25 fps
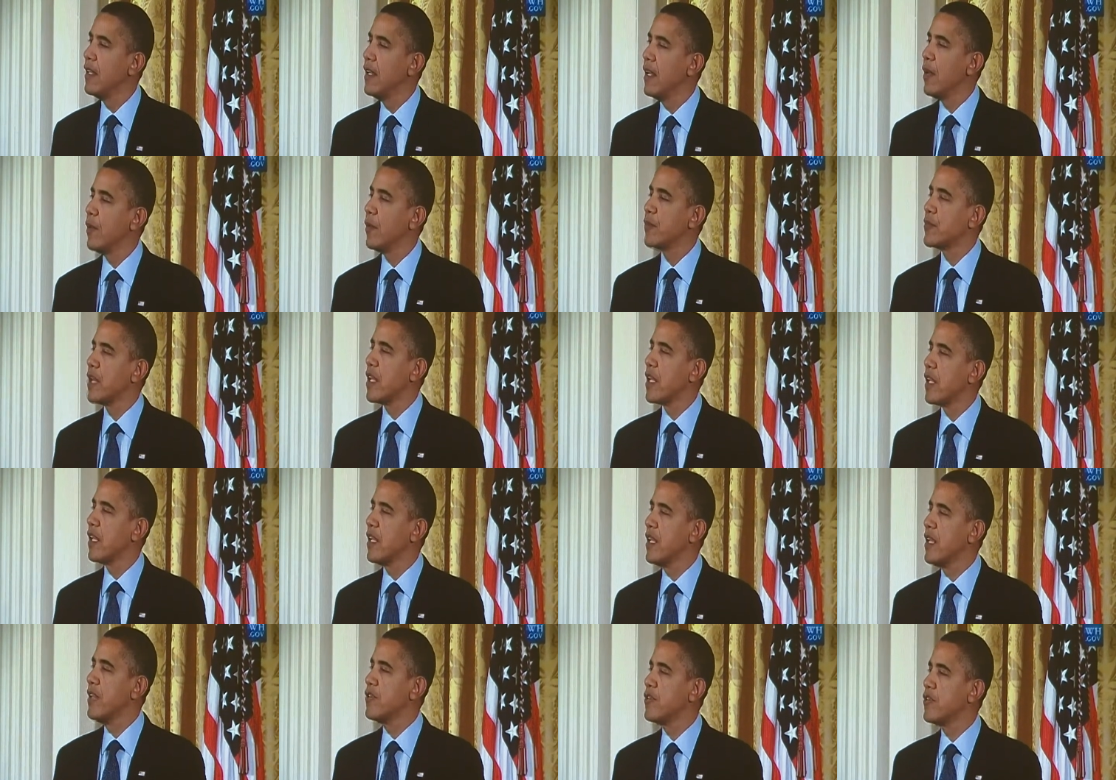helped
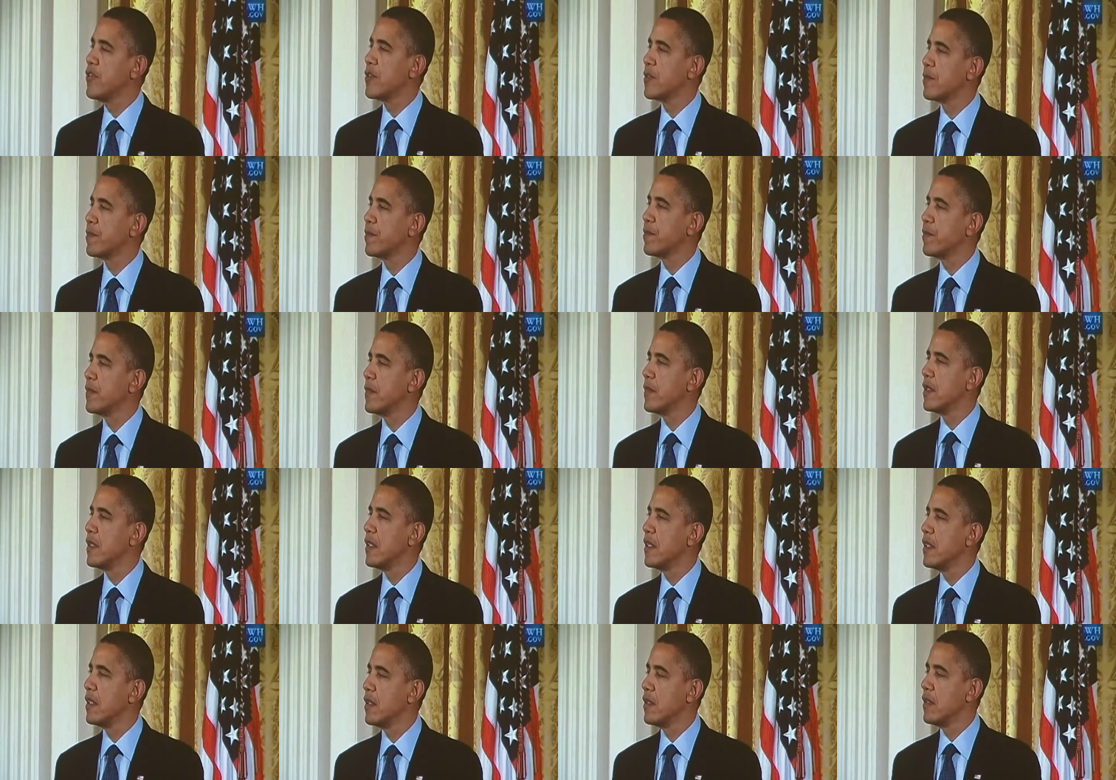unleash
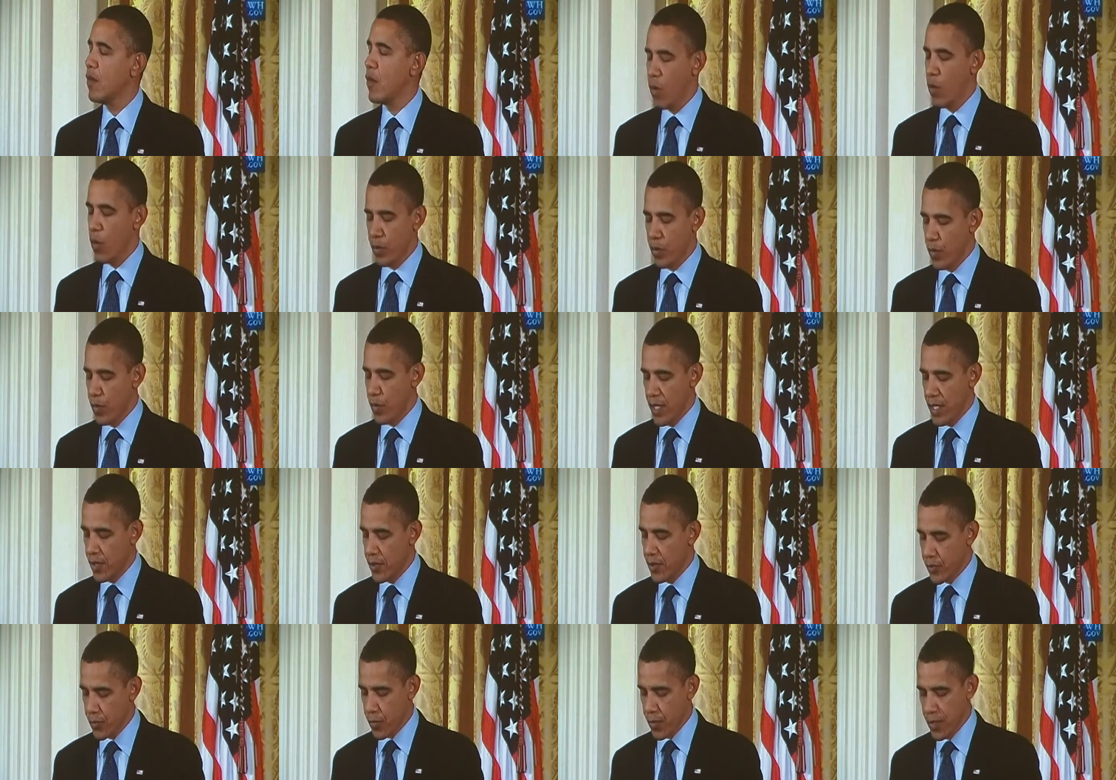whole new
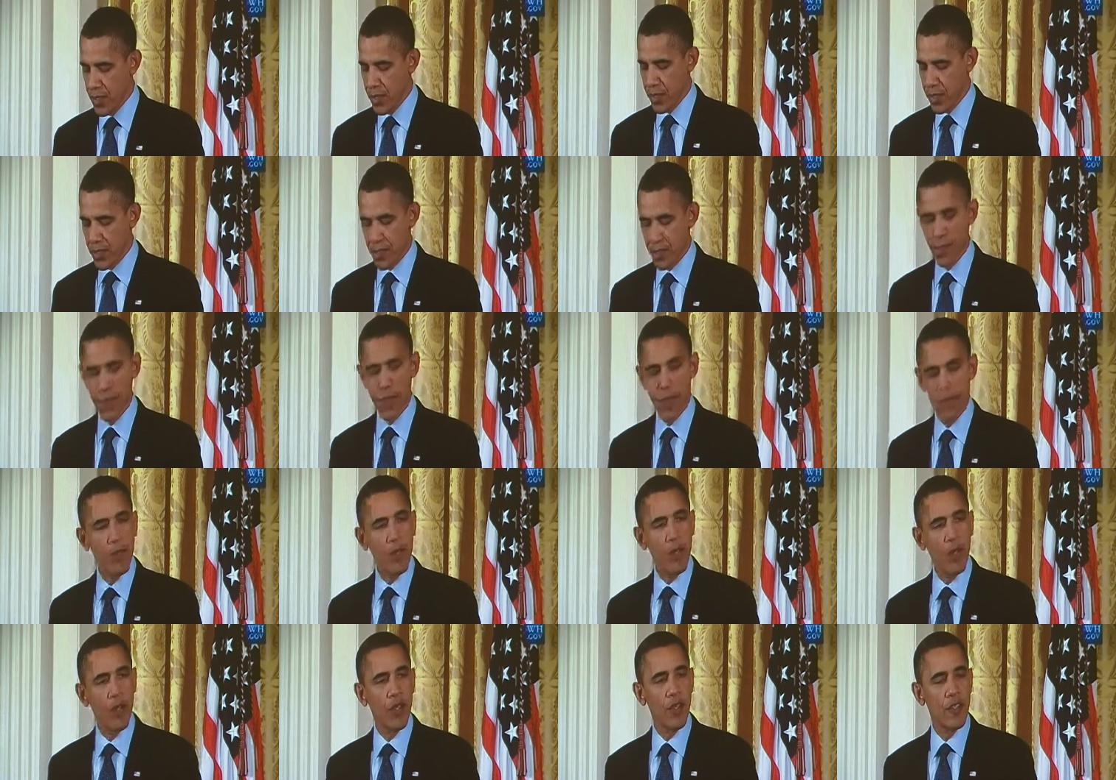industries
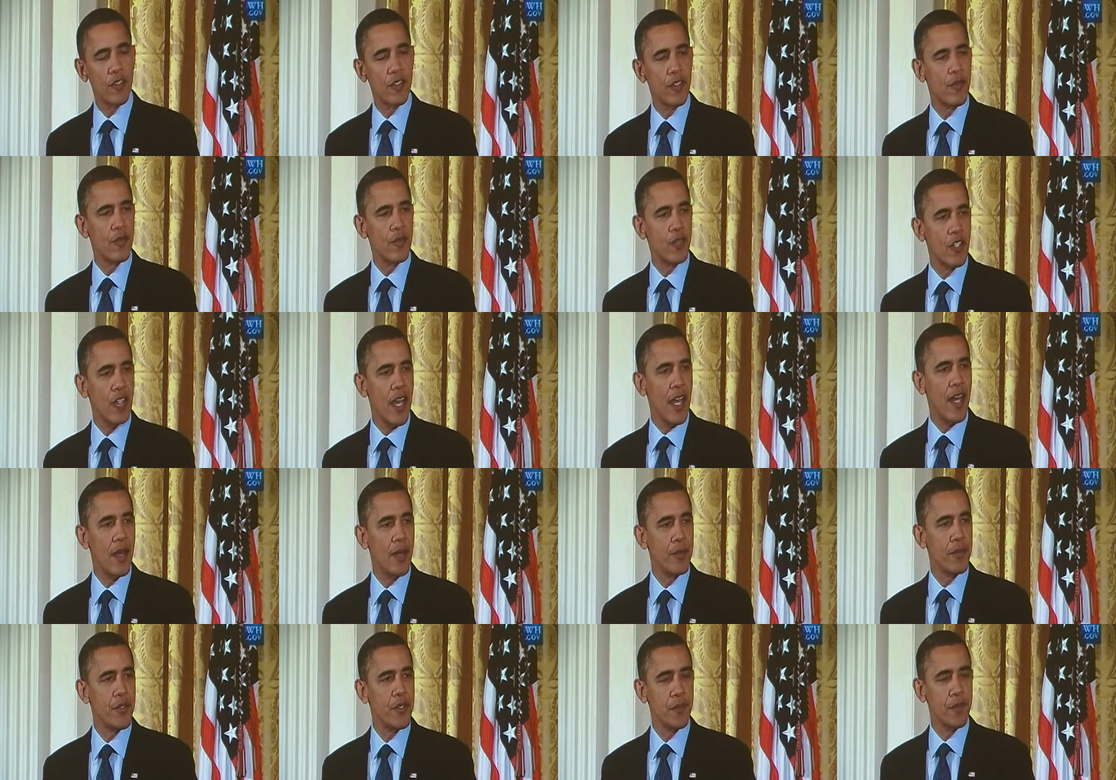and millions of
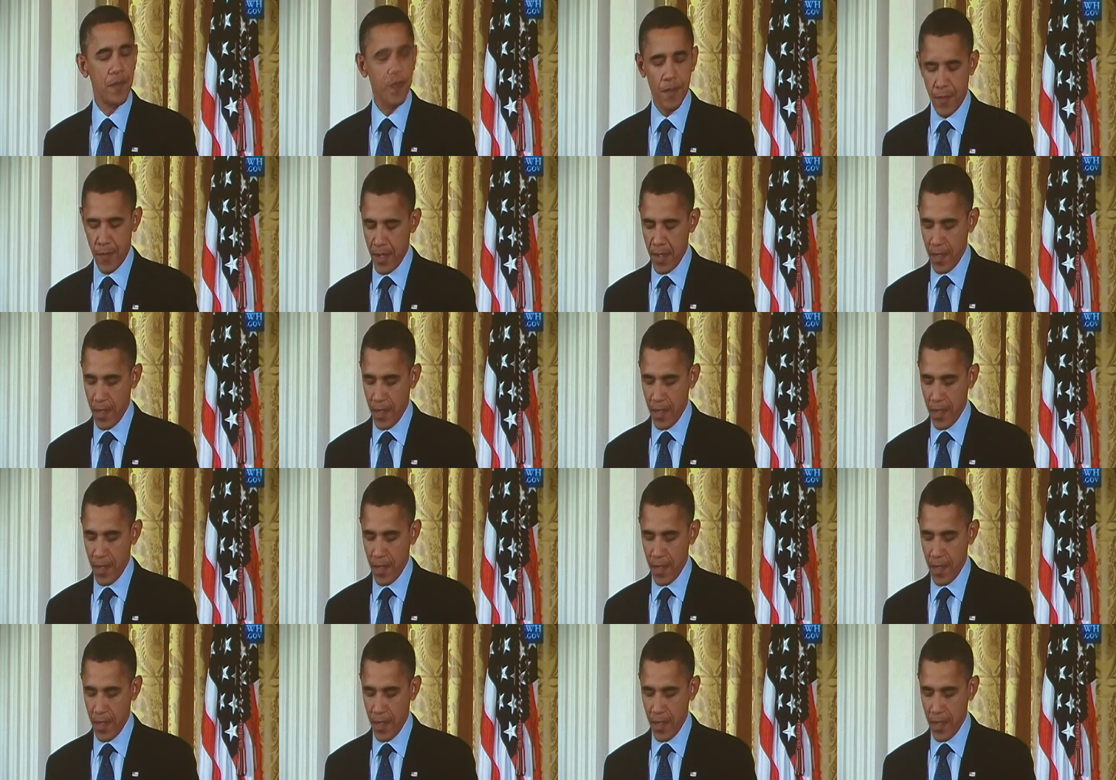jobs,